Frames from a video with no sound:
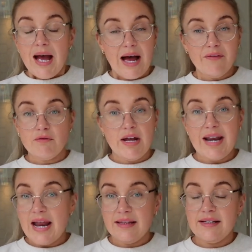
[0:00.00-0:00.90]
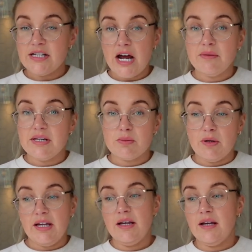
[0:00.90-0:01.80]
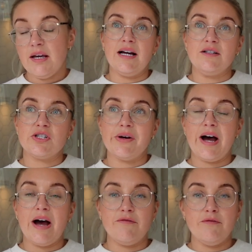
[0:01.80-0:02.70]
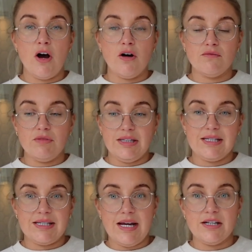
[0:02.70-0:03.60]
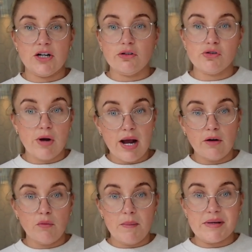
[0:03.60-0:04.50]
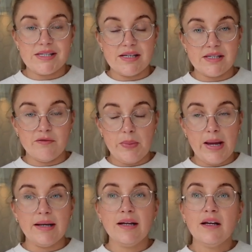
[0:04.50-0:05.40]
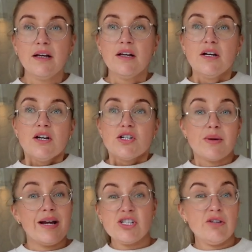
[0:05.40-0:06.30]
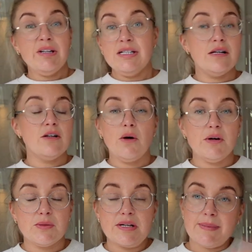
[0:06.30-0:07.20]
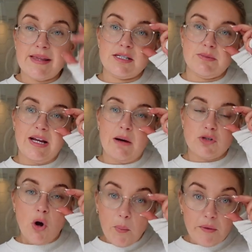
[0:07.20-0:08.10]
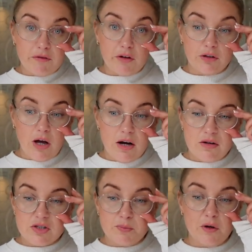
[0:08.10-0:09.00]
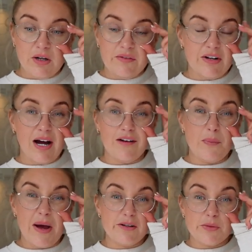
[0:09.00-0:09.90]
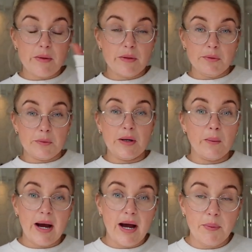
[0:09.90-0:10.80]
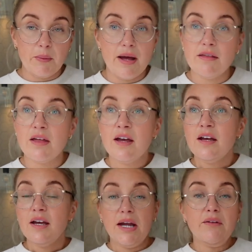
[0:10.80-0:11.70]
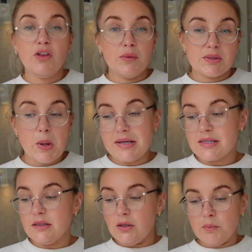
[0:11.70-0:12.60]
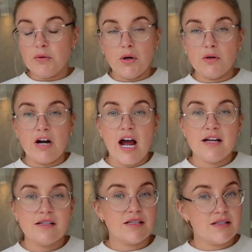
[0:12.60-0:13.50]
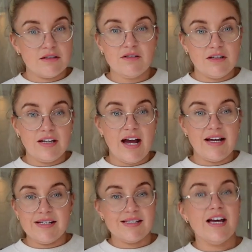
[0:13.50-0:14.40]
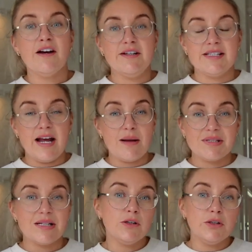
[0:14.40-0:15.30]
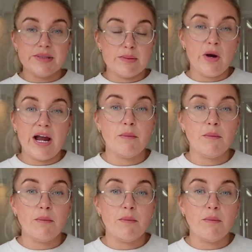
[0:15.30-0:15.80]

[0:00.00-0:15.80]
I haven't written anything down this week, and so I've not really stayed on track of what my sins have been. So I actually really didn't know what to expect this week. I was hoping for a loss, but even half a pound I probably would have been quite happy with, even though it's quite slow progress. Yeah, it's there, isn't it? I'm still losing weight.